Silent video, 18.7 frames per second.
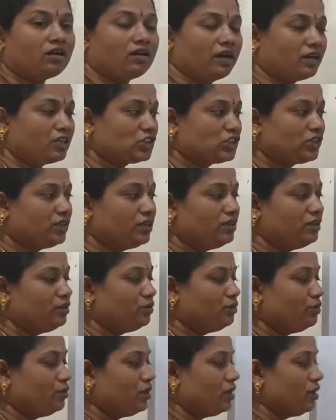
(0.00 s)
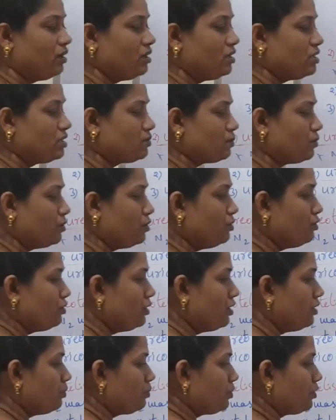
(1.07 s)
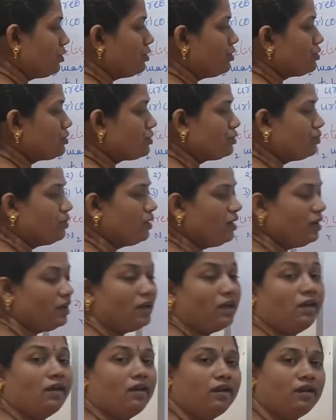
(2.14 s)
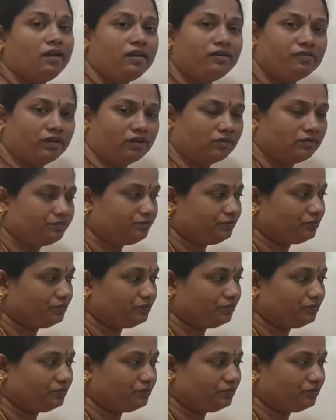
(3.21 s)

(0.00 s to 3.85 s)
Actually urea is produced by liver.